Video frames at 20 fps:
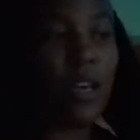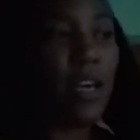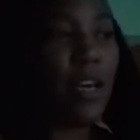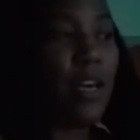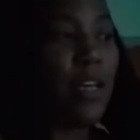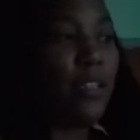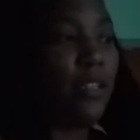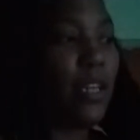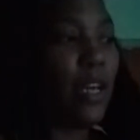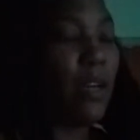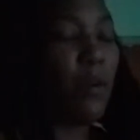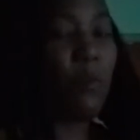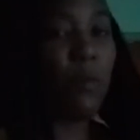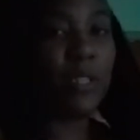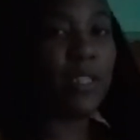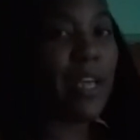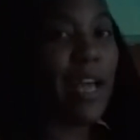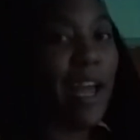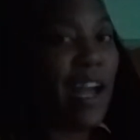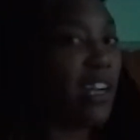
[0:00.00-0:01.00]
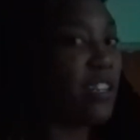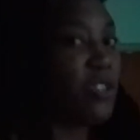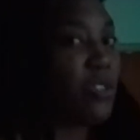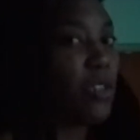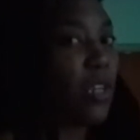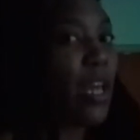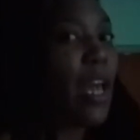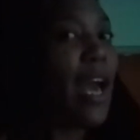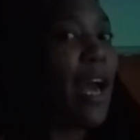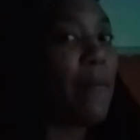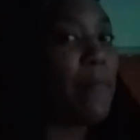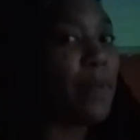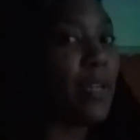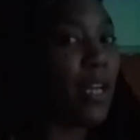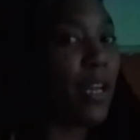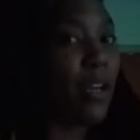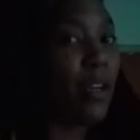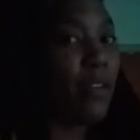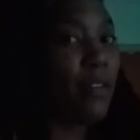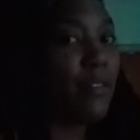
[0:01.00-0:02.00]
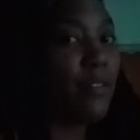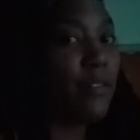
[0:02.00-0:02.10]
and like what's actually happening,